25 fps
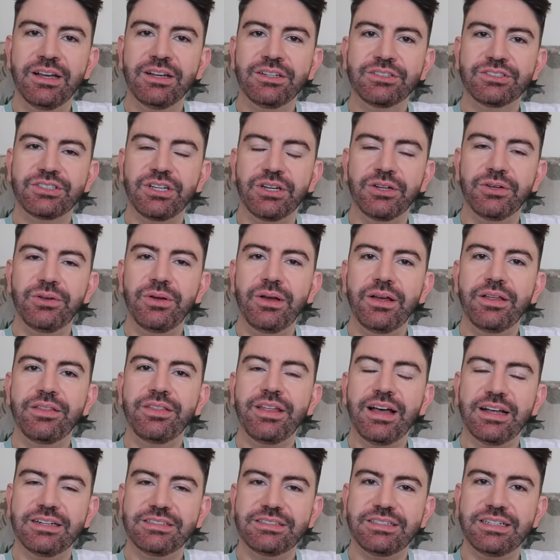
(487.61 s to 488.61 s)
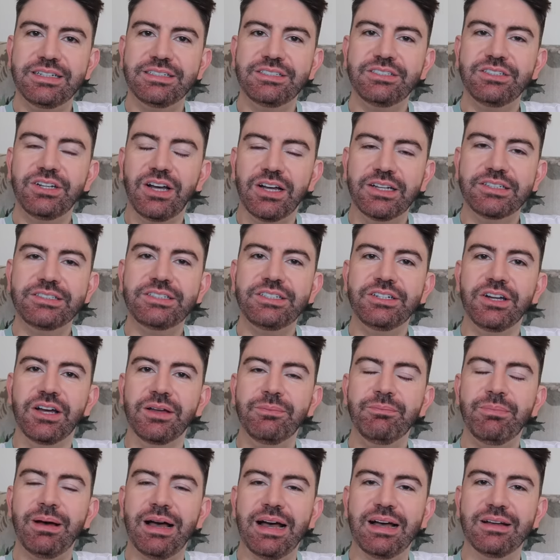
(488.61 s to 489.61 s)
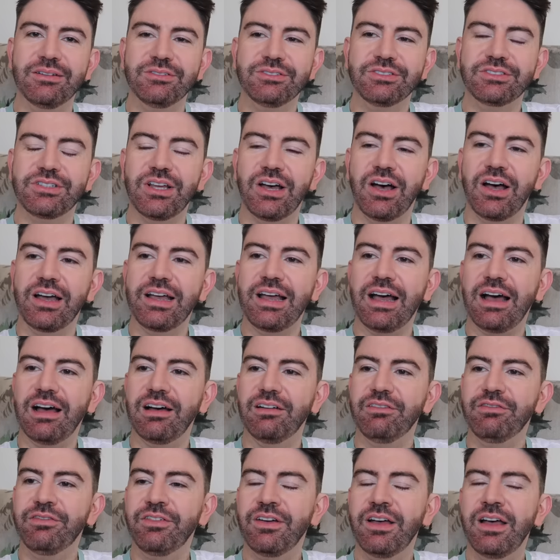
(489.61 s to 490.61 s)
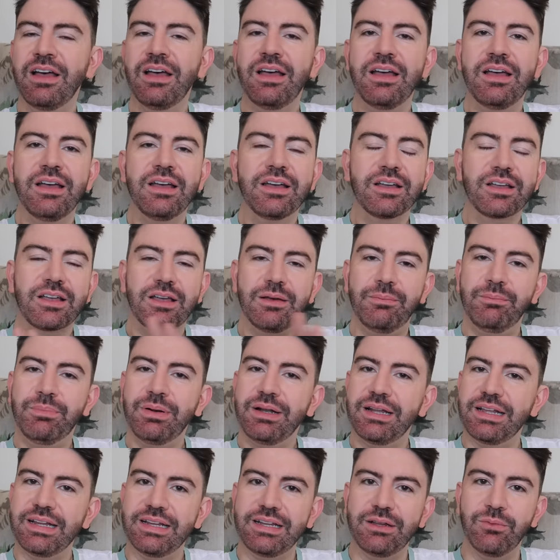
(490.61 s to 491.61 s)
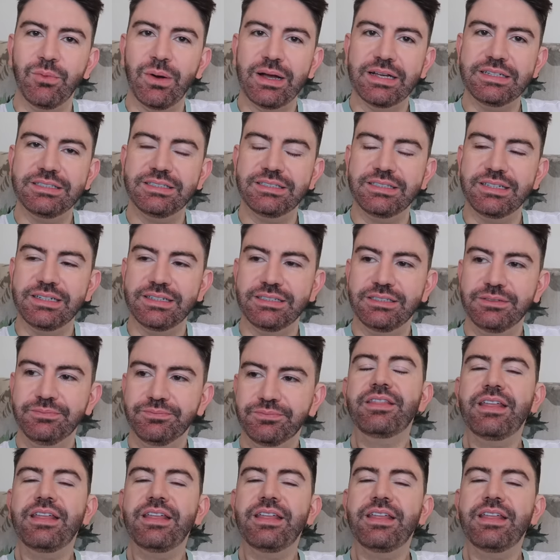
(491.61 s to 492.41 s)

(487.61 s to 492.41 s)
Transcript: So that is £99 that I have completely wasted.